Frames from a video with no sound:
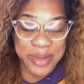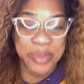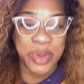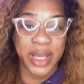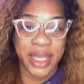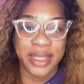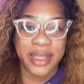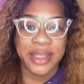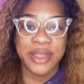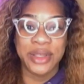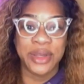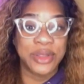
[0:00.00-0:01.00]
But
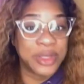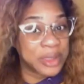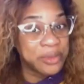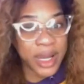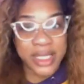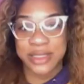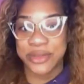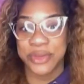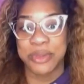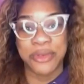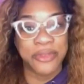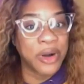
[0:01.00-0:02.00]
you know, you can watch it
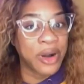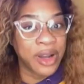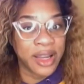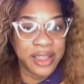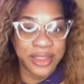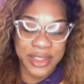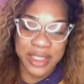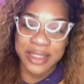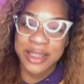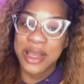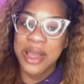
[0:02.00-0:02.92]
from afar, you can